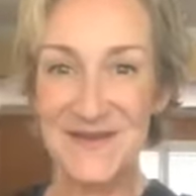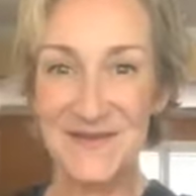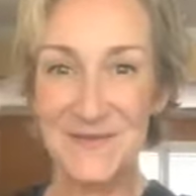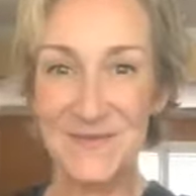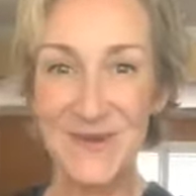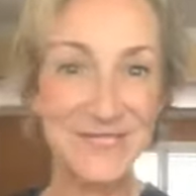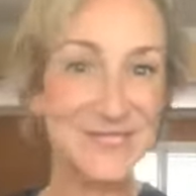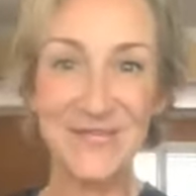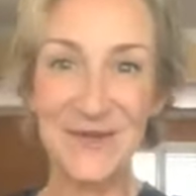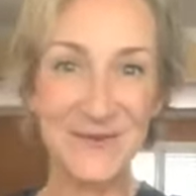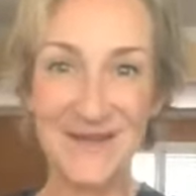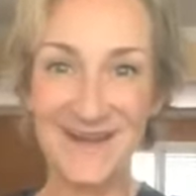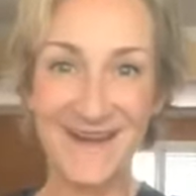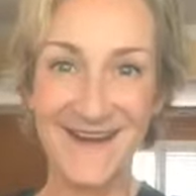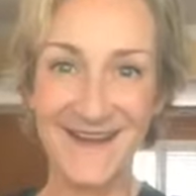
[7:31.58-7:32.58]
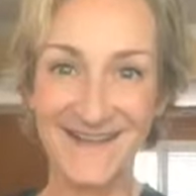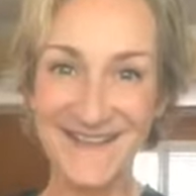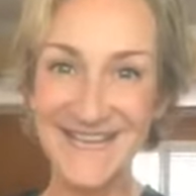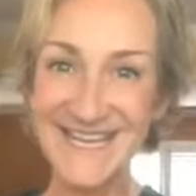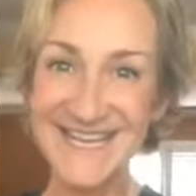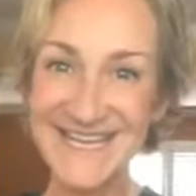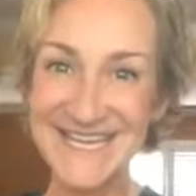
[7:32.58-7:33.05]
what's going on?
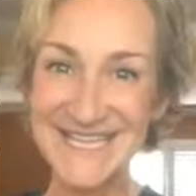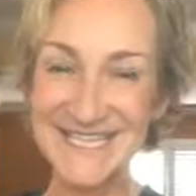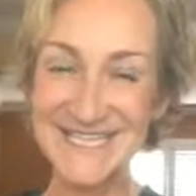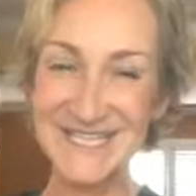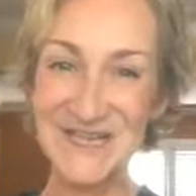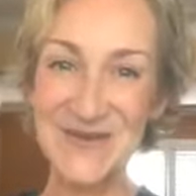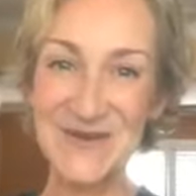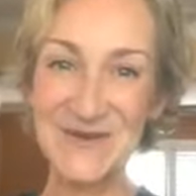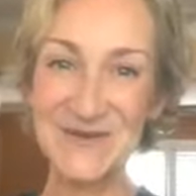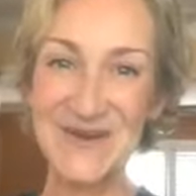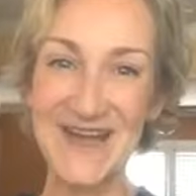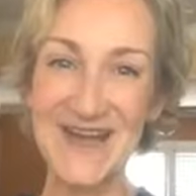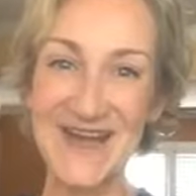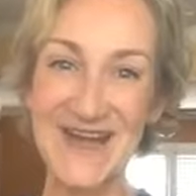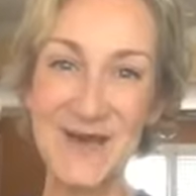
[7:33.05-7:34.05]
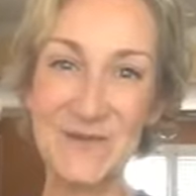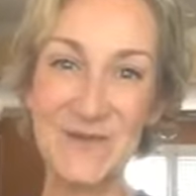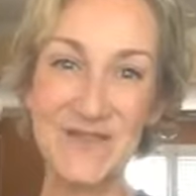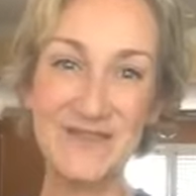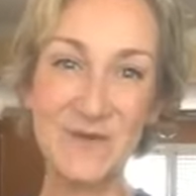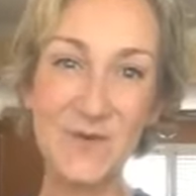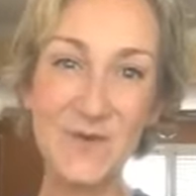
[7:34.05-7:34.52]
So
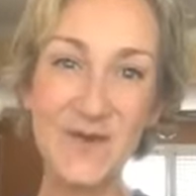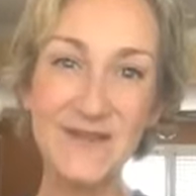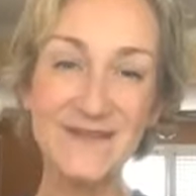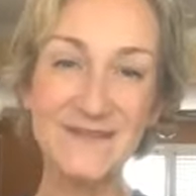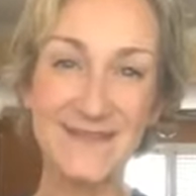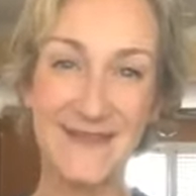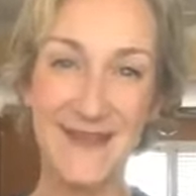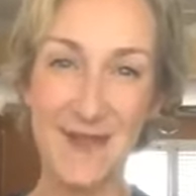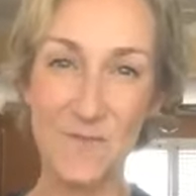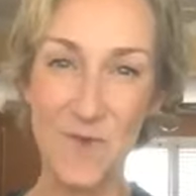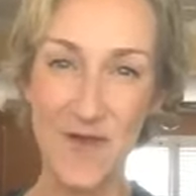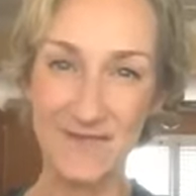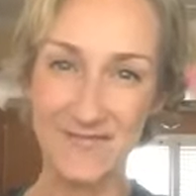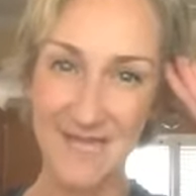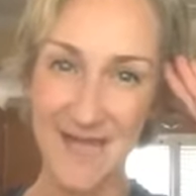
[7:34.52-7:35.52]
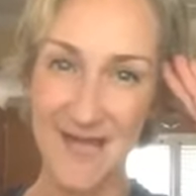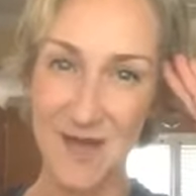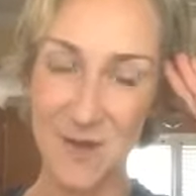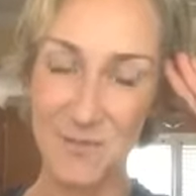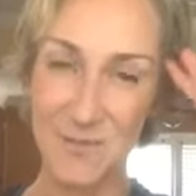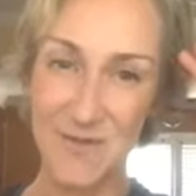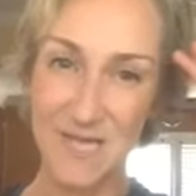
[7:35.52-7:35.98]
with oils that I want to
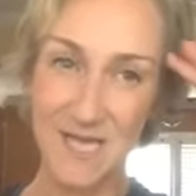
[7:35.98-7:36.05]
help